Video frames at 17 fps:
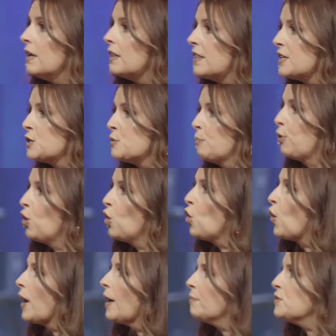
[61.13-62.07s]
this
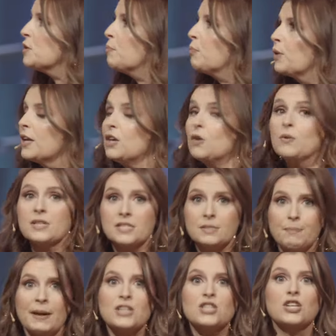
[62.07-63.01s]
program to bring you a
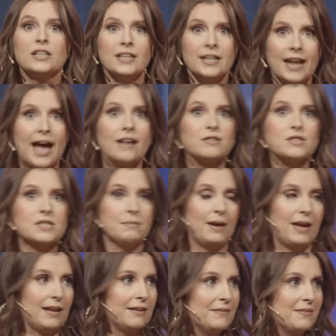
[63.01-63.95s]
special announcement.